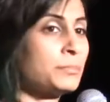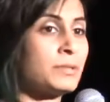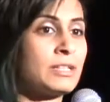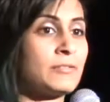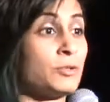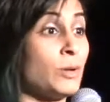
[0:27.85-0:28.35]

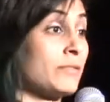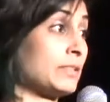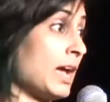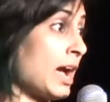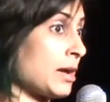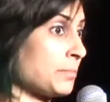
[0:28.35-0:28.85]
but if you had
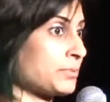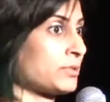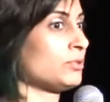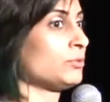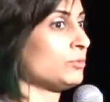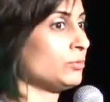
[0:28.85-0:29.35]
the app,
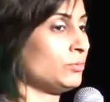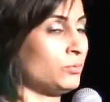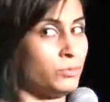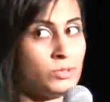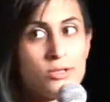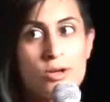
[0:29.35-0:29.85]
you
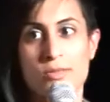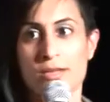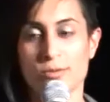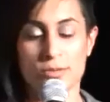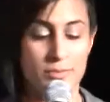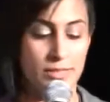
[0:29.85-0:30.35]
would know that
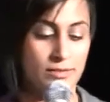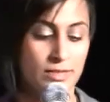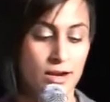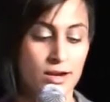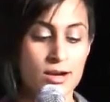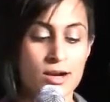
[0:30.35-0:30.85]
it would be in
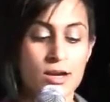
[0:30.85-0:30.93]
there.